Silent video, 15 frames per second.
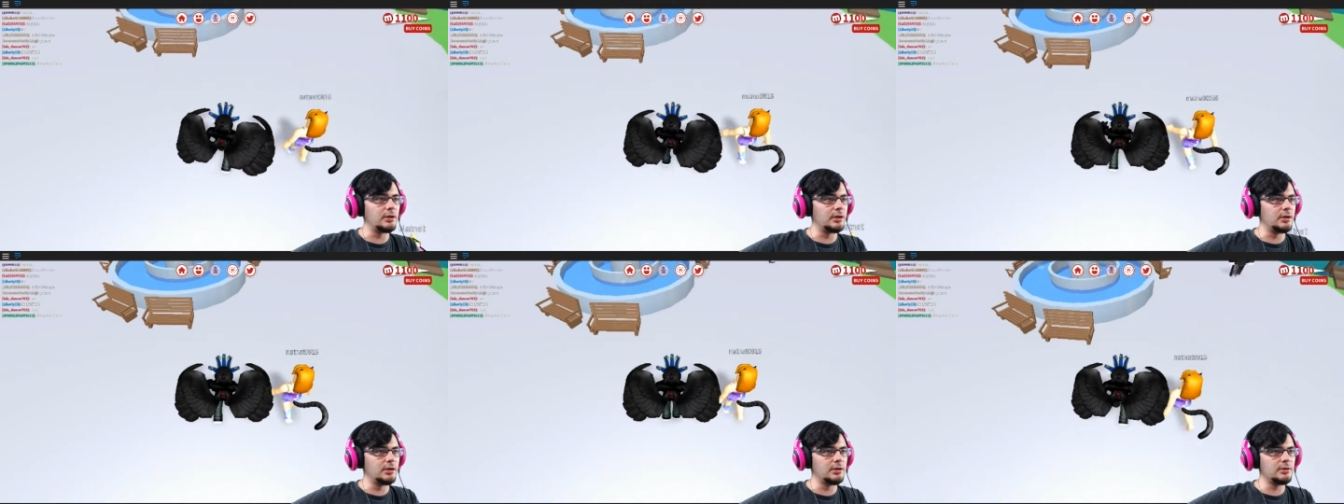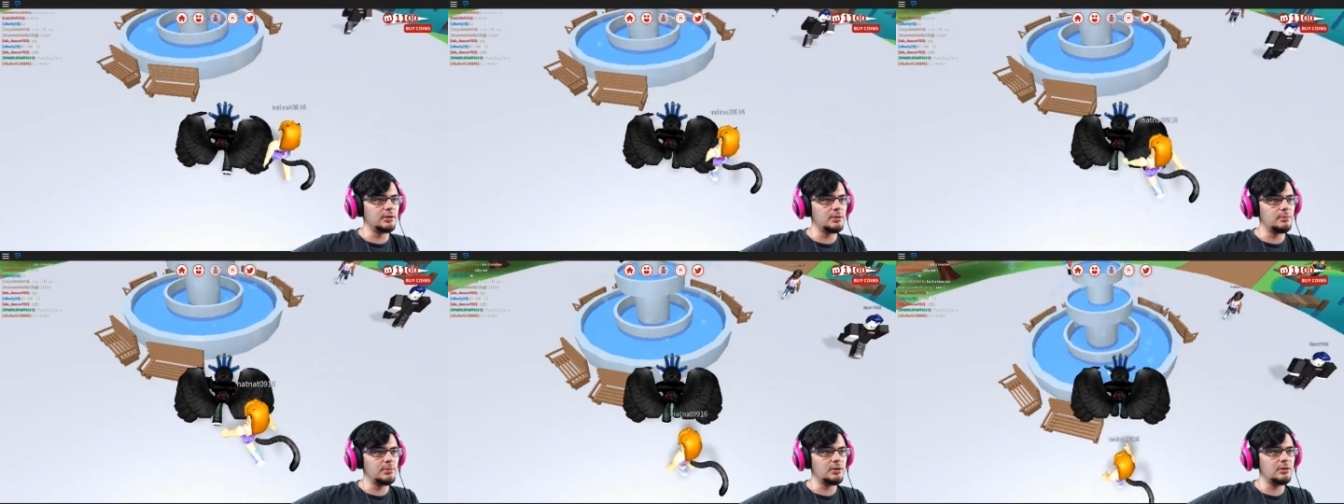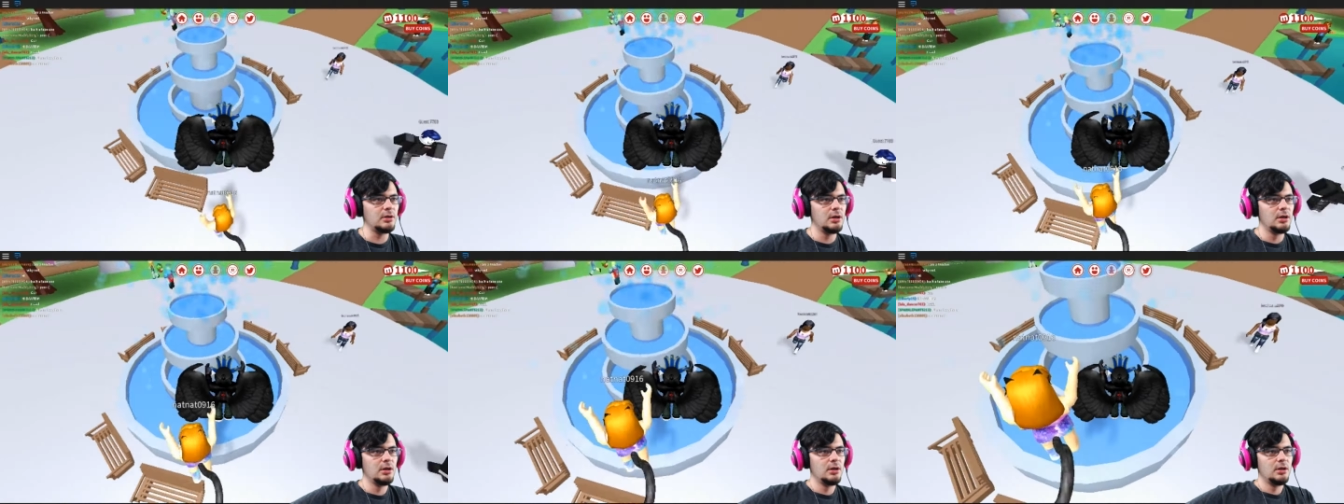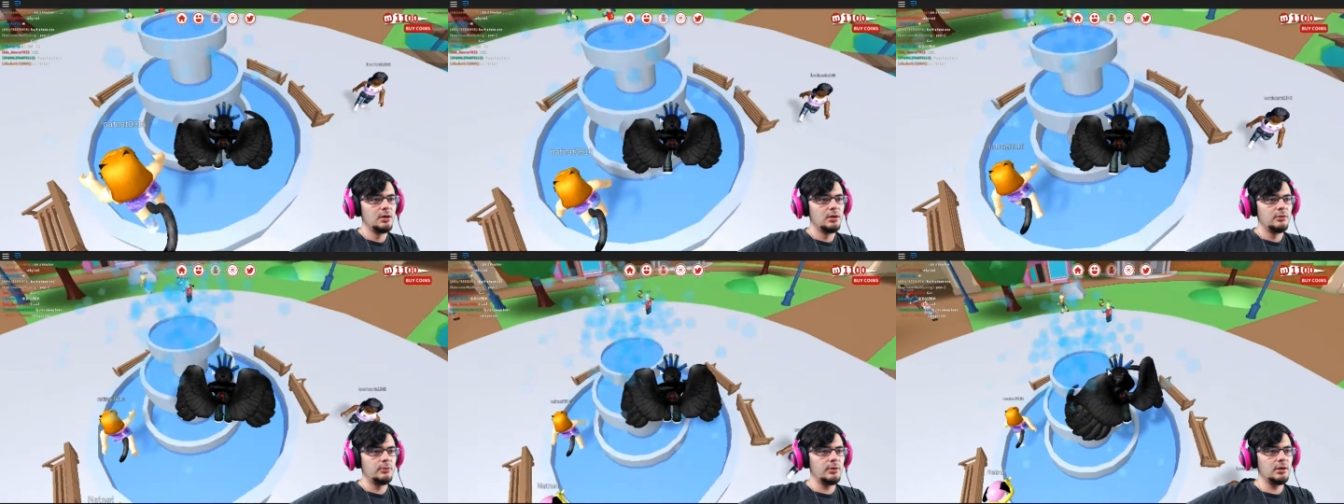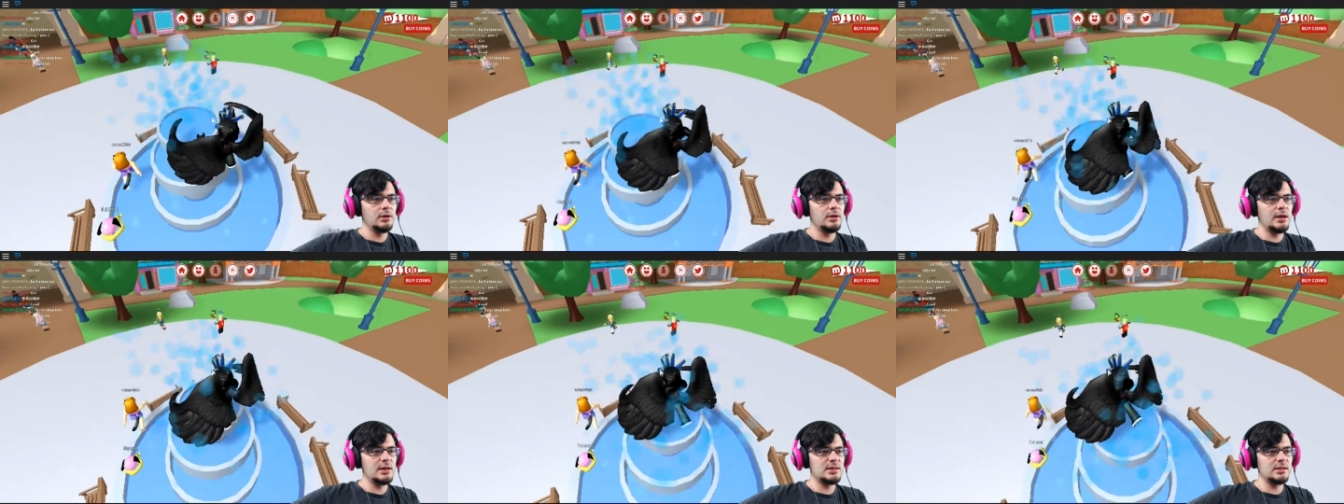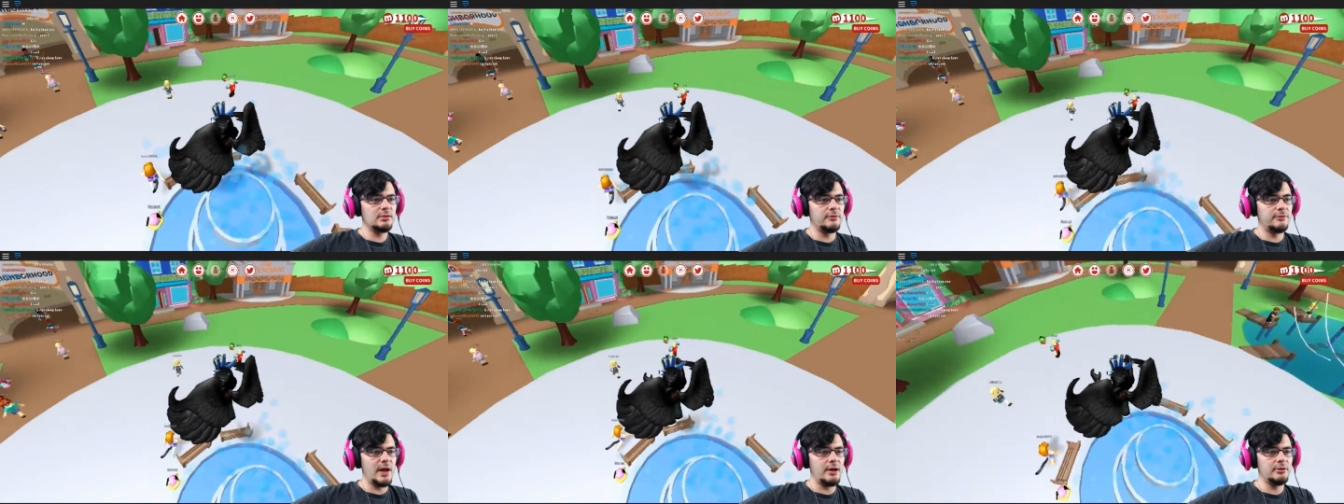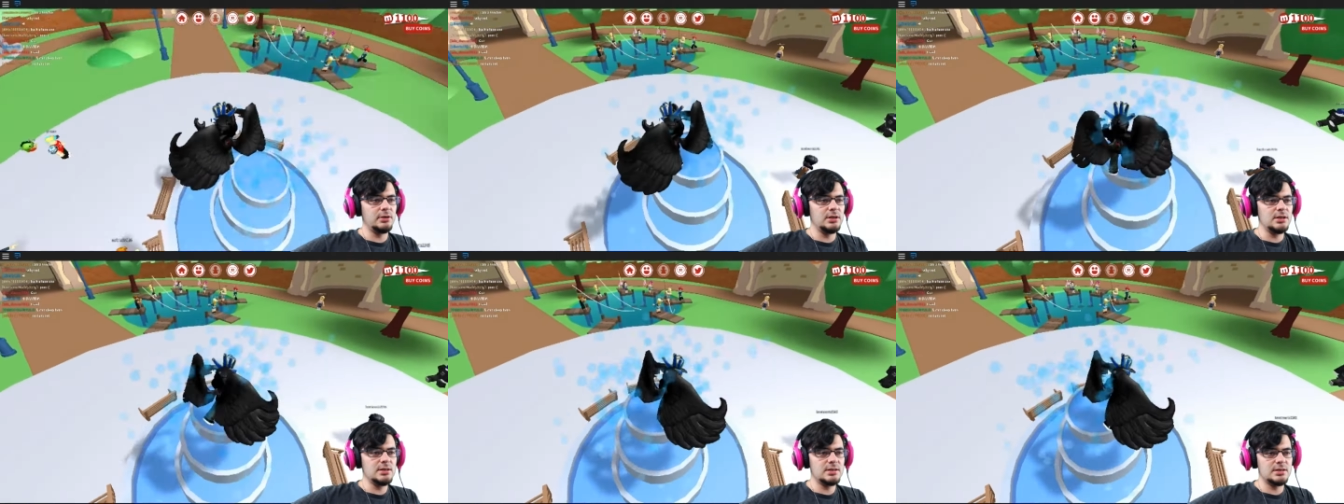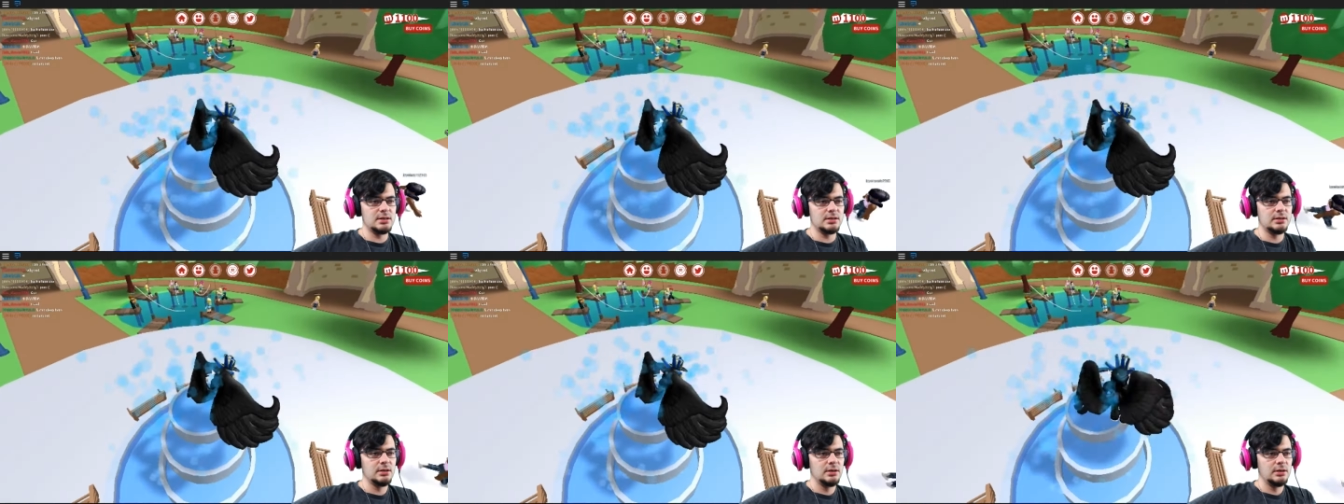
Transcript: area here in the middle where a nice little fountain is